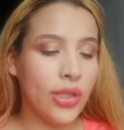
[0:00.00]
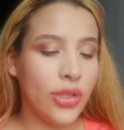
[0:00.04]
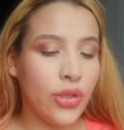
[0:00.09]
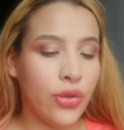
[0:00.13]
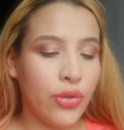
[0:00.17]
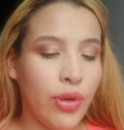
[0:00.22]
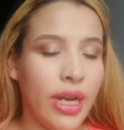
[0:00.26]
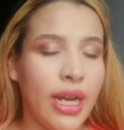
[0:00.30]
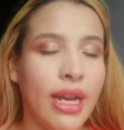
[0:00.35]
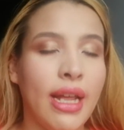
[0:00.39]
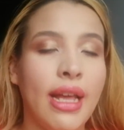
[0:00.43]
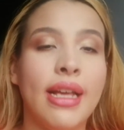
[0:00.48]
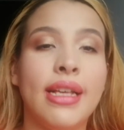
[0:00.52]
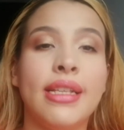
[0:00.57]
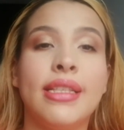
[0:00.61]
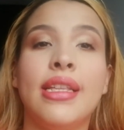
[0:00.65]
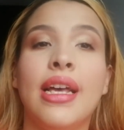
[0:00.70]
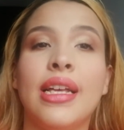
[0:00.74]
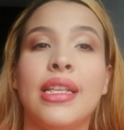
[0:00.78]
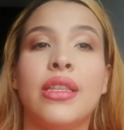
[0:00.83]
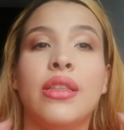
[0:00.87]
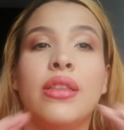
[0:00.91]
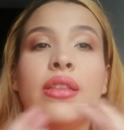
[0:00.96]
sweeties,
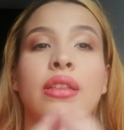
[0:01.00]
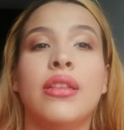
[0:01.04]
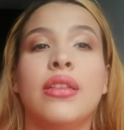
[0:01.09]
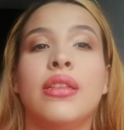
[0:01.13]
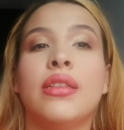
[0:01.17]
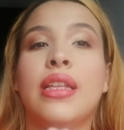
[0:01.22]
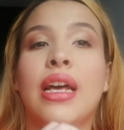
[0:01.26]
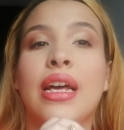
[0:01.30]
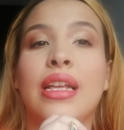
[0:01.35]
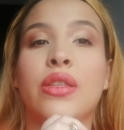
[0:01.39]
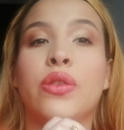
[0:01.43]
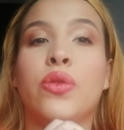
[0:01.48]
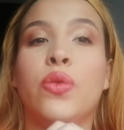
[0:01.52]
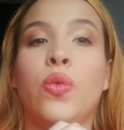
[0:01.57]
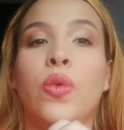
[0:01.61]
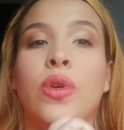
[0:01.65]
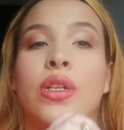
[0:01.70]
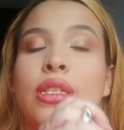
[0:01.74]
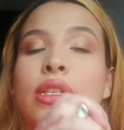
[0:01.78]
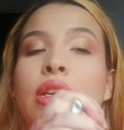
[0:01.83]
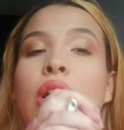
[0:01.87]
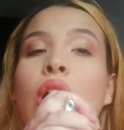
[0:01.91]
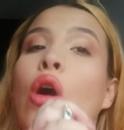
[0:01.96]
that
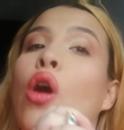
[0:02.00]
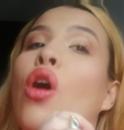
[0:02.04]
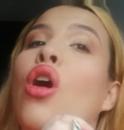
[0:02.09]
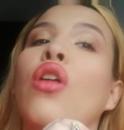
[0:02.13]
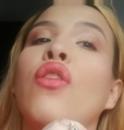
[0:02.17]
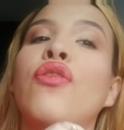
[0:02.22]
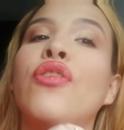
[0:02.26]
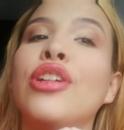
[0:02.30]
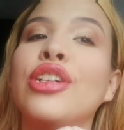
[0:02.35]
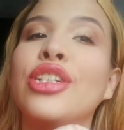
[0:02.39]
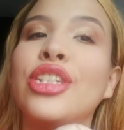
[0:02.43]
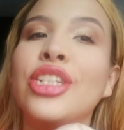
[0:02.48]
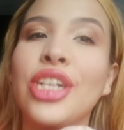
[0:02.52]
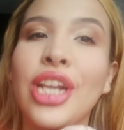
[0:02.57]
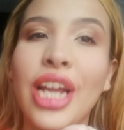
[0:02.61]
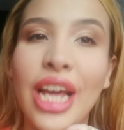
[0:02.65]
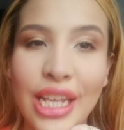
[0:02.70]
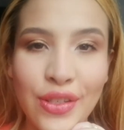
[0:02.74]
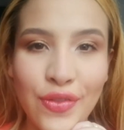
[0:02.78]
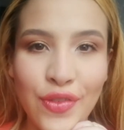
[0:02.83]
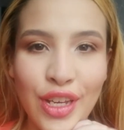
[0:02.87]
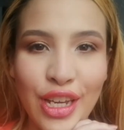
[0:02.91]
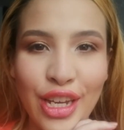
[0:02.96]
was all for
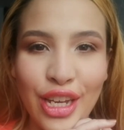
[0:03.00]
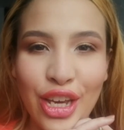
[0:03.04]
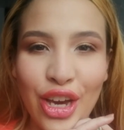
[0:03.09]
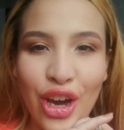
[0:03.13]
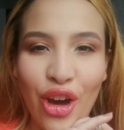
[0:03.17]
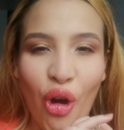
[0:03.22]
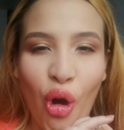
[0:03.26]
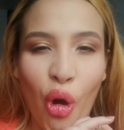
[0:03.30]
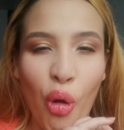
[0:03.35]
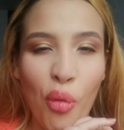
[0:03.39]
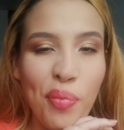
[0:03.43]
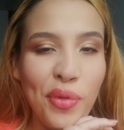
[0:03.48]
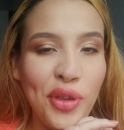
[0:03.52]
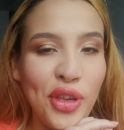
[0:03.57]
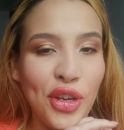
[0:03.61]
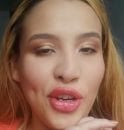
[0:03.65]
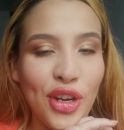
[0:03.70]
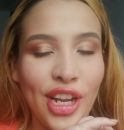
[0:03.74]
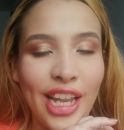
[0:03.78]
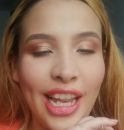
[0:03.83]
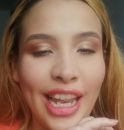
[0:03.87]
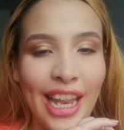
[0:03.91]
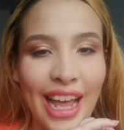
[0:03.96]
today's video. Hope you
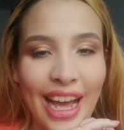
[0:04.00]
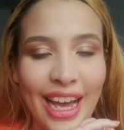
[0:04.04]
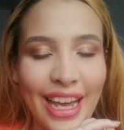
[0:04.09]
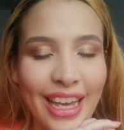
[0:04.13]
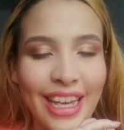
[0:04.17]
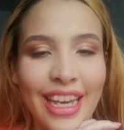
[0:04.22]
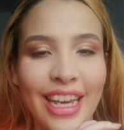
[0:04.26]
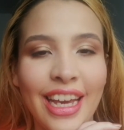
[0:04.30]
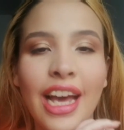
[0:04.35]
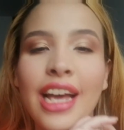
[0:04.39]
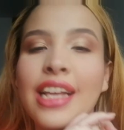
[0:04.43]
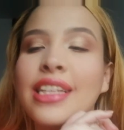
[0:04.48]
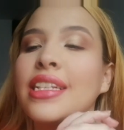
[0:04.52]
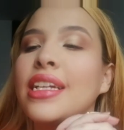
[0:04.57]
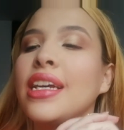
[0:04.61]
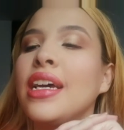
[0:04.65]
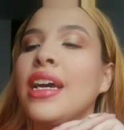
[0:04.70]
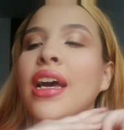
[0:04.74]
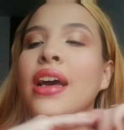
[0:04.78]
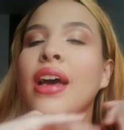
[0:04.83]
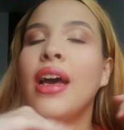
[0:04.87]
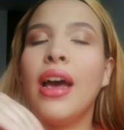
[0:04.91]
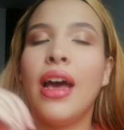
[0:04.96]
really like it.
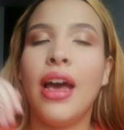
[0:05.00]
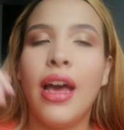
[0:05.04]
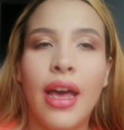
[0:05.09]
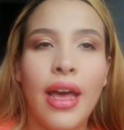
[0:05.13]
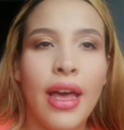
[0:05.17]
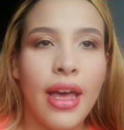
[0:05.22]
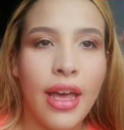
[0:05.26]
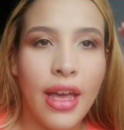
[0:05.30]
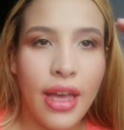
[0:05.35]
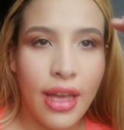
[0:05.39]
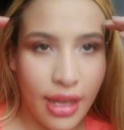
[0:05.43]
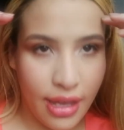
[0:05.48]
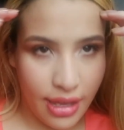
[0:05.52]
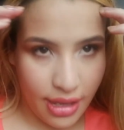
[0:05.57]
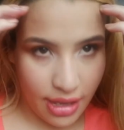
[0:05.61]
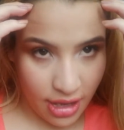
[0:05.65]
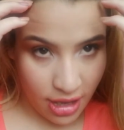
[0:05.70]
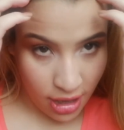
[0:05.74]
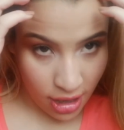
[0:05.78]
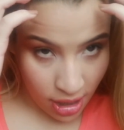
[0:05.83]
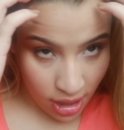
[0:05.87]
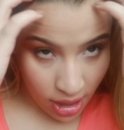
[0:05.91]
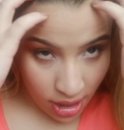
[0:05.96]
Uh,
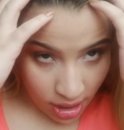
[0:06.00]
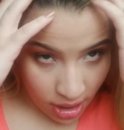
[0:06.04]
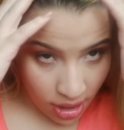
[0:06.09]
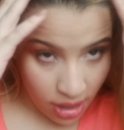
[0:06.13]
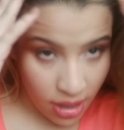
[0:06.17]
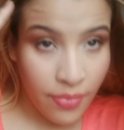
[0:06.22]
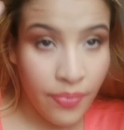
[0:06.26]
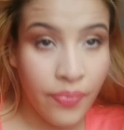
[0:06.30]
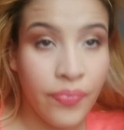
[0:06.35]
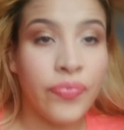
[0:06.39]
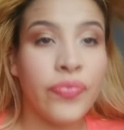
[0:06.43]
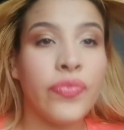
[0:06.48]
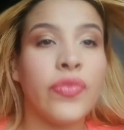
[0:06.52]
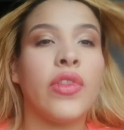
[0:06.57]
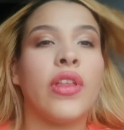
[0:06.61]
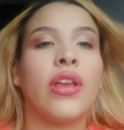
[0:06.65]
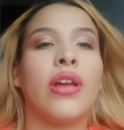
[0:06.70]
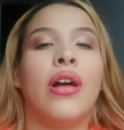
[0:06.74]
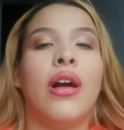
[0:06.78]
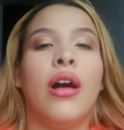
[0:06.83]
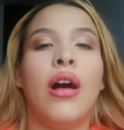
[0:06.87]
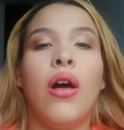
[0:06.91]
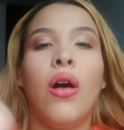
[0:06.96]

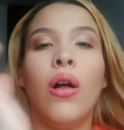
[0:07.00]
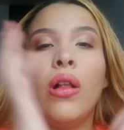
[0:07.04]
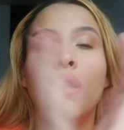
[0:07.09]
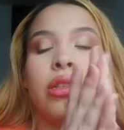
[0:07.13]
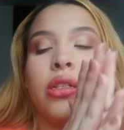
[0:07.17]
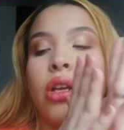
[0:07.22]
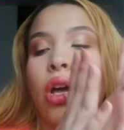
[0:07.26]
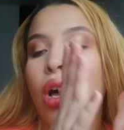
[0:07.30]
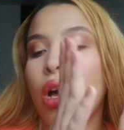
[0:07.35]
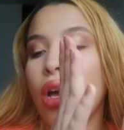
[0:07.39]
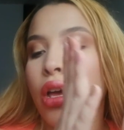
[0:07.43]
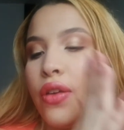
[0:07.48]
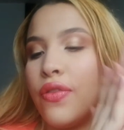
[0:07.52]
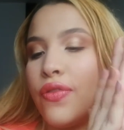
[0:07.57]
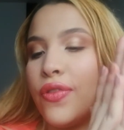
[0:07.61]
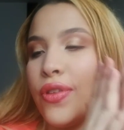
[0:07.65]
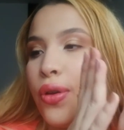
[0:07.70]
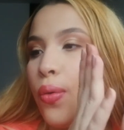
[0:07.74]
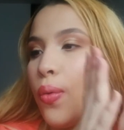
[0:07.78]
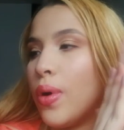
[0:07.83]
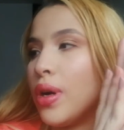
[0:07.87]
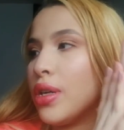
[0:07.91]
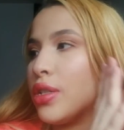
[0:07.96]
Also, if
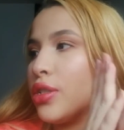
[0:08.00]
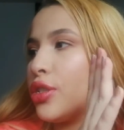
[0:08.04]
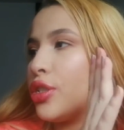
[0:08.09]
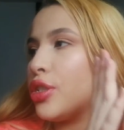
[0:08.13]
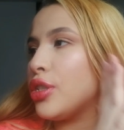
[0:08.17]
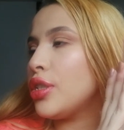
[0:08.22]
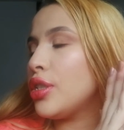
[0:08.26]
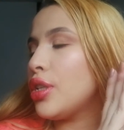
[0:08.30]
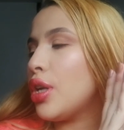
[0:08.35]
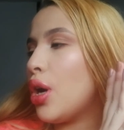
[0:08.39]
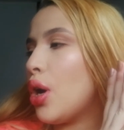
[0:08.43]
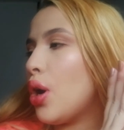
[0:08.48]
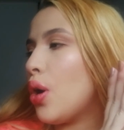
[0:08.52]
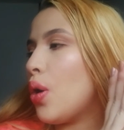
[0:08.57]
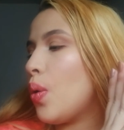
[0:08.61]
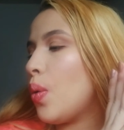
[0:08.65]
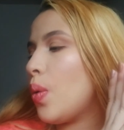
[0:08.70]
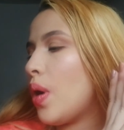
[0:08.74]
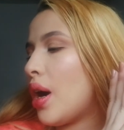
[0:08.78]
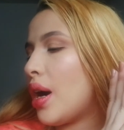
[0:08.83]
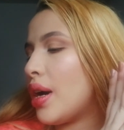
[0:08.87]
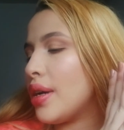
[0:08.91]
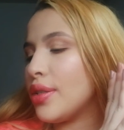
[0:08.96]
you want to
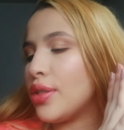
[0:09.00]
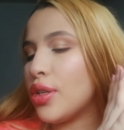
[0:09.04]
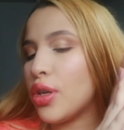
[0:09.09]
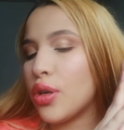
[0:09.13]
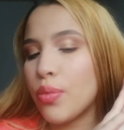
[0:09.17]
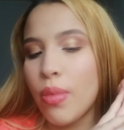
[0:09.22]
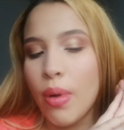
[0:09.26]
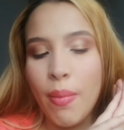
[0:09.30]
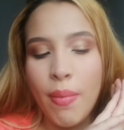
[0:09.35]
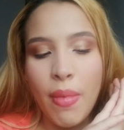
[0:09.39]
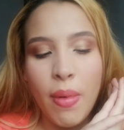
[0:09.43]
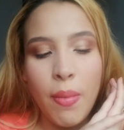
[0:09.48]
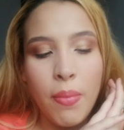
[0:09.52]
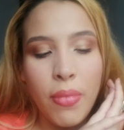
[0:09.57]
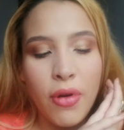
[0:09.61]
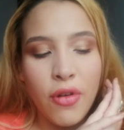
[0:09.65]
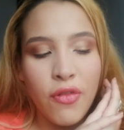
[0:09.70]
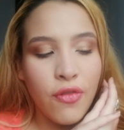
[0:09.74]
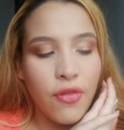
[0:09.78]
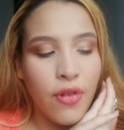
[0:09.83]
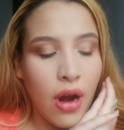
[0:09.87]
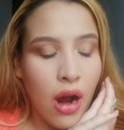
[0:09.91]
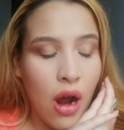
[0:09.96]
know, I don't
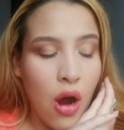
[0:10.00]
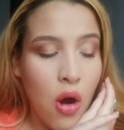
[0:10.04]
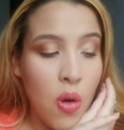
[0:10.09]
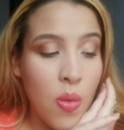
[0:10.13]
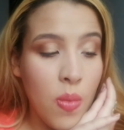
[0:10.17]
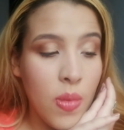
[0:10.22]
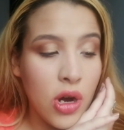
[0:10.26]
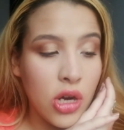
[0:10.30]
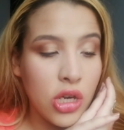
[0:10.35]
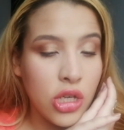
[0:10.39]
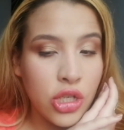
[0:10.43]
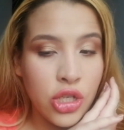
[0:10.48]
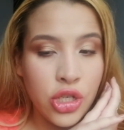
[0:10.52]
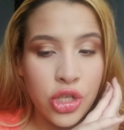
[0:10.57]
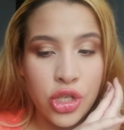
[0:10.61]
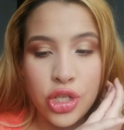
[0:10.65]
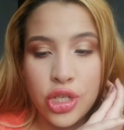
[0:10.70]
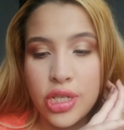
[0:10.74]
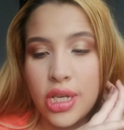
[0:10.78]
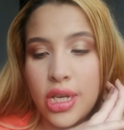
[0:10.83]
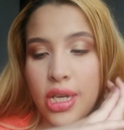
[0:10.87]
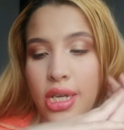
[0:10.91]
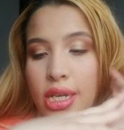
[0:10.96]
remember how
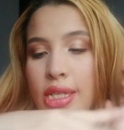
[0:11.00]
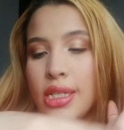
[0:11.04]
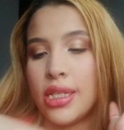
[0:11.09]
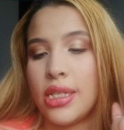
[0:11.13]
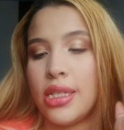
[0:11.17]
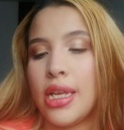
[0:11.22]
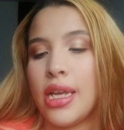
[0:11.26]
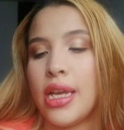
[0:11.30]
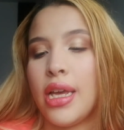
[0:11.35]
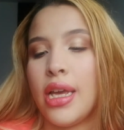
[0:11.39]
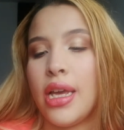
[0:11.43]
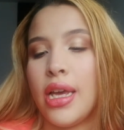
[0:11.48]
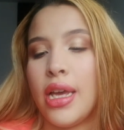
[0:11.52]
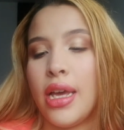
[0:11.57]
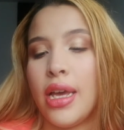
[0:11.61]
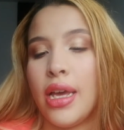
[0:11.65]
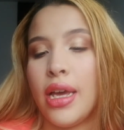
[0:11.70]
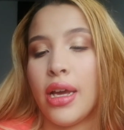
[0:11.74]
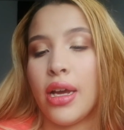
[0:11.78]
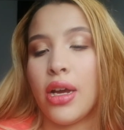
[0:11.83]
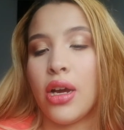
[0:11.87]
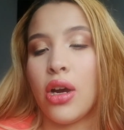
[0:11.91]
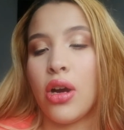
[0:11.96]
much is
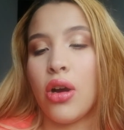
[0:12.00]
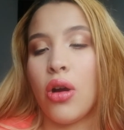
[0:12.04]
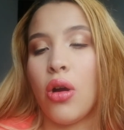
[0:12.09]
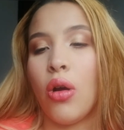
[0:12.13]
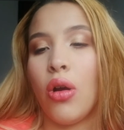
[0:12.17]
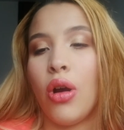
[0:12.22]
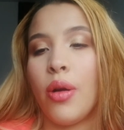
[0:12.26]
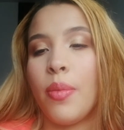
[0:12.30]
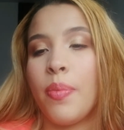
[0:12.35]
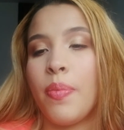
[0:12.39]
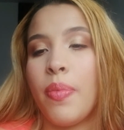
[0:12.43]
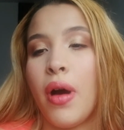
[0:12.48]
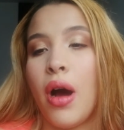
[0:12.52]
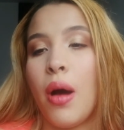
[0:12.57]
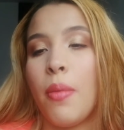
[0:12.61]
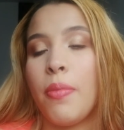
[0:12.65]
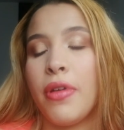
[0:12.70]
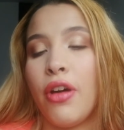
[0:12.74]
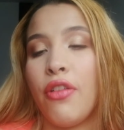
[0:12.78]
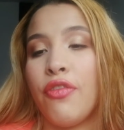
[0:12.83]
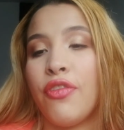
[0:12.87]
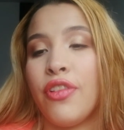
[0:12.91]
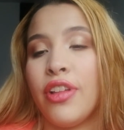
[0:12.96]
the ColourPop
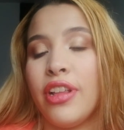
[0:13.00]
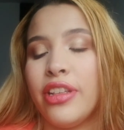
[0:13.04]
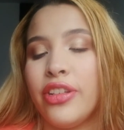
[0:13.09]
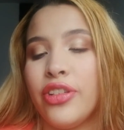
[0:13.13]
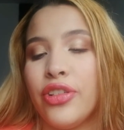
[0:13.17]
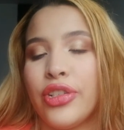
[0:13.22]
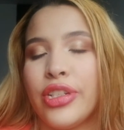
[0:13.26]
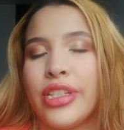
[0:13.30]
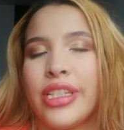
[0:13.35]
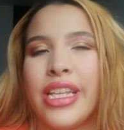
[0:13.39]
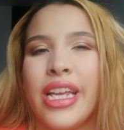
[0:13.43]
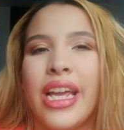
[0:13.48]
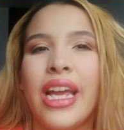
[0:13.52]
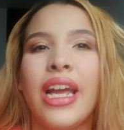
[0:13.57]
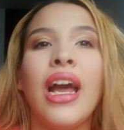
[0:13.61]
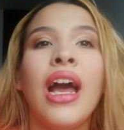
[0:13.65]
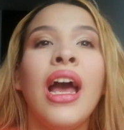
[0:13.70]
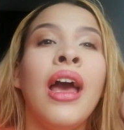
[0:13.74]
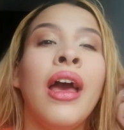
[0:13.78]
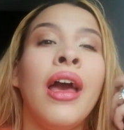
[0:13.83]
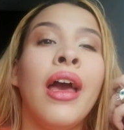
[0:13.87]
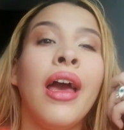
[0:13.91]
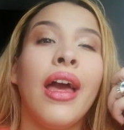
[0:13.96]
no filter stick.
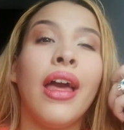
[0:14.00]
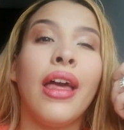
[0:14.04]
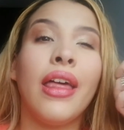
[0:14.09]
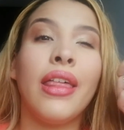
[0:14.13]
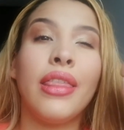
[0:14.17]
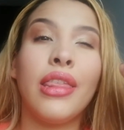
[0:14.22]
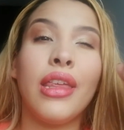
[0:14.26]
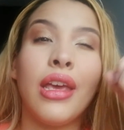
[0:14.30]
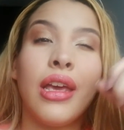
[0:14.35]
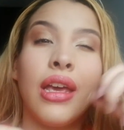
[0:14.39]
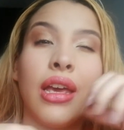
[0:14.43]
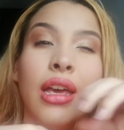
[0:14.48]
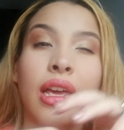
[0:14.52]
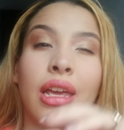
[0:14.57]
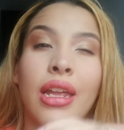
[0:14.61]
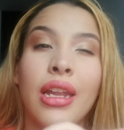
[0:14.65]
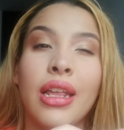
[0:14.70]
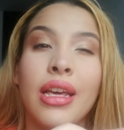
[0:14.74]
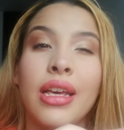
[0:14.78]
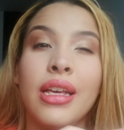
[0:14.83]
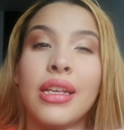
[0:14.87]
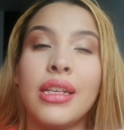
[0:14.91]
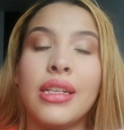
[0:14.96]
I think it
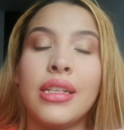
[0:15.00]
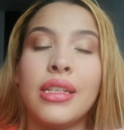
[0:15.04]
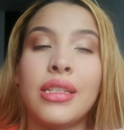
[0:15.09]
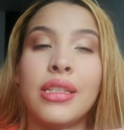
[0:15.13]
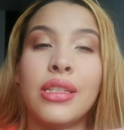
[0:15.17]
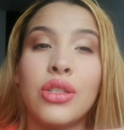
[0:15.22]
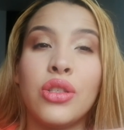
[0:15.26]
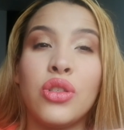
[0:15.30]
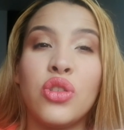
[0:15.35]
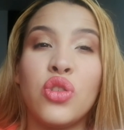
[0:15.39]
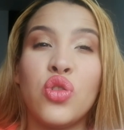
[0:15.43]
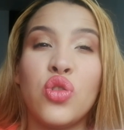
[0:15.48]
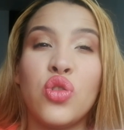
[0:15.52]
is